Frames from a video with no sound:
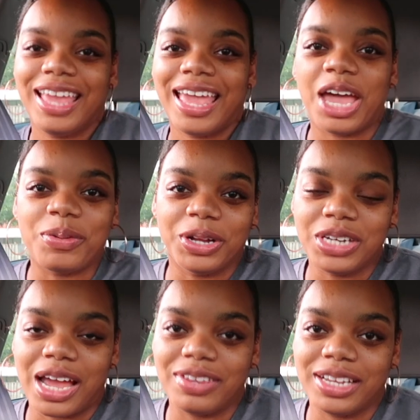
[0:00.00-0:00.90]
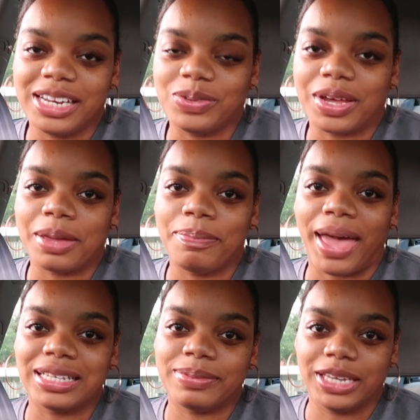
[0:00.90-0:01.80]
Hey road travelers, welcome
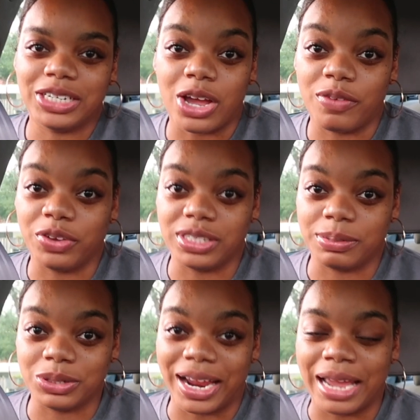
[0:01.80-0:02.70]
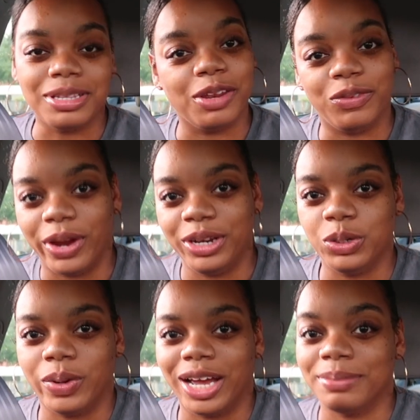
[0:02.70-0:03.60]
back to my channel if you're subscribed, and if you are
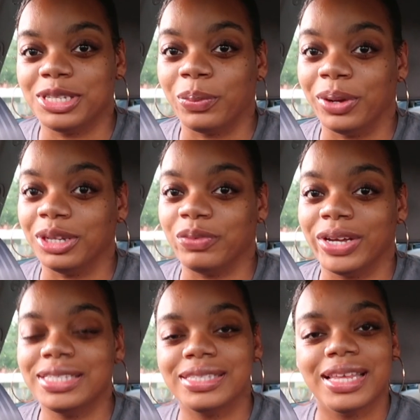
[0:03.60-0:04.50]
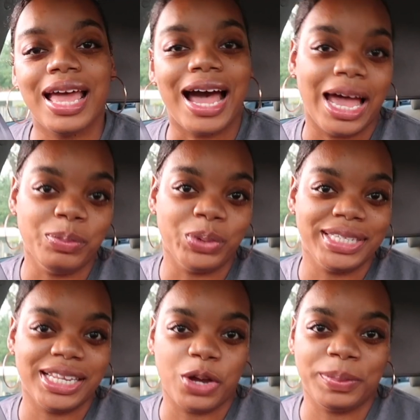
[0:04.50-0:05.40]
new, welcome to the world of Wiz. I'm
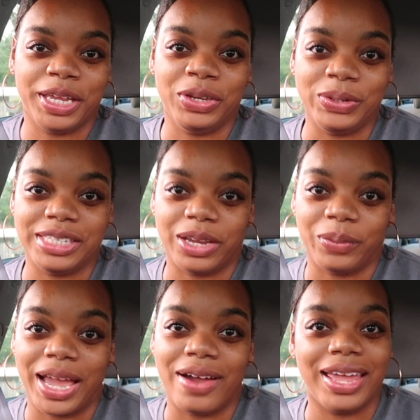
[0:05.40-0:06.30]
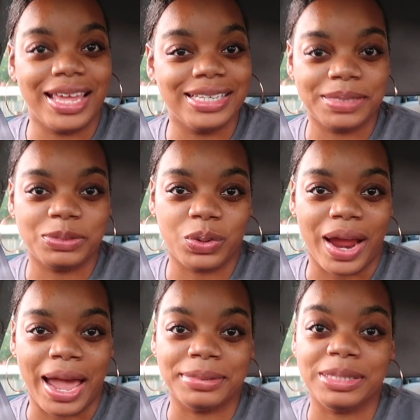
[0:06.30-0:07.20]
Wiz and I hope that you do stick around and
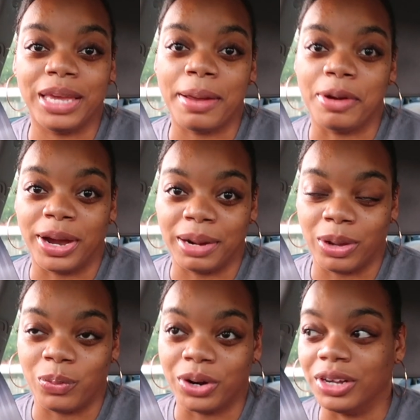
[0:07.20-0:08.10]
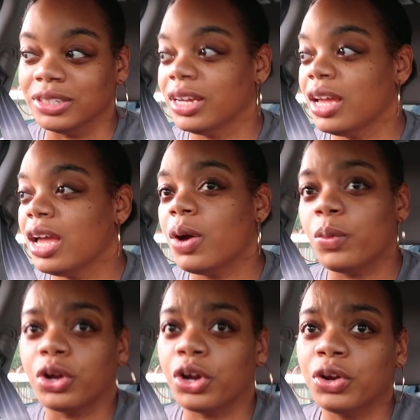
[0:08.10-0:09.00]
subscribe to become a part of my world.
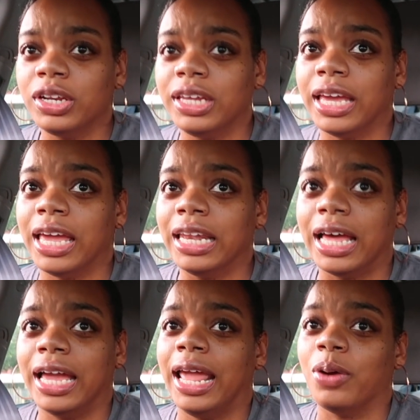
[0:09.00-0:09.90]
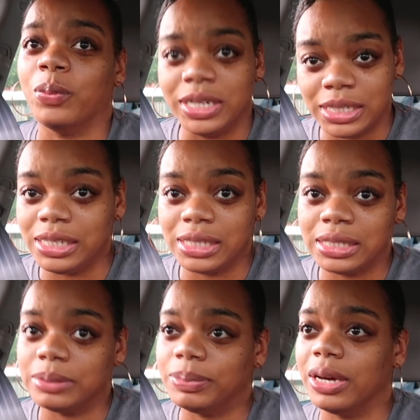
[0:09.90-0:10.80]
We're currently in line at
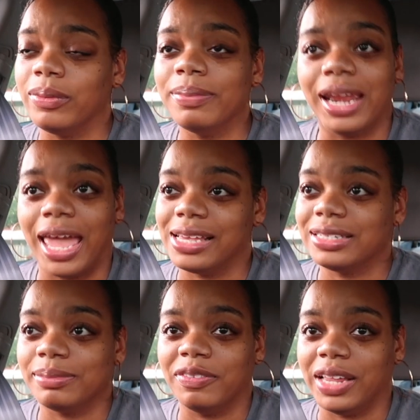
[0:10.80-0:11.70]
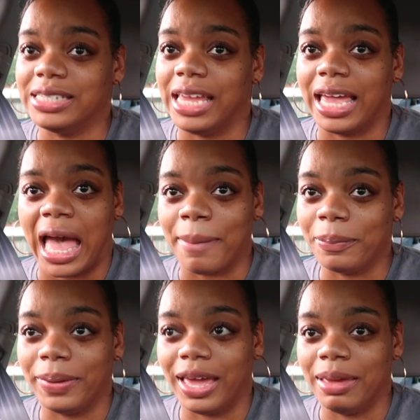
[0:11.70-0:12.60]
Wendy's, but we about to ask them if they take
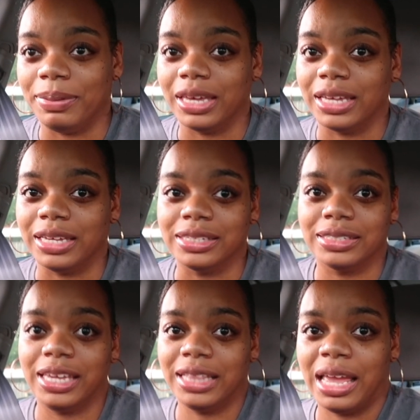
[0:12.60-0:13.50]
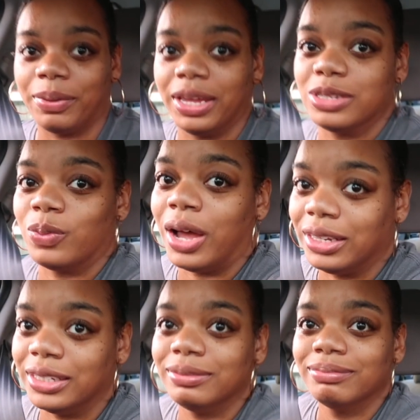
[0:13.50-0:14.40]
Apple Pay because Keith ain't bring his wallet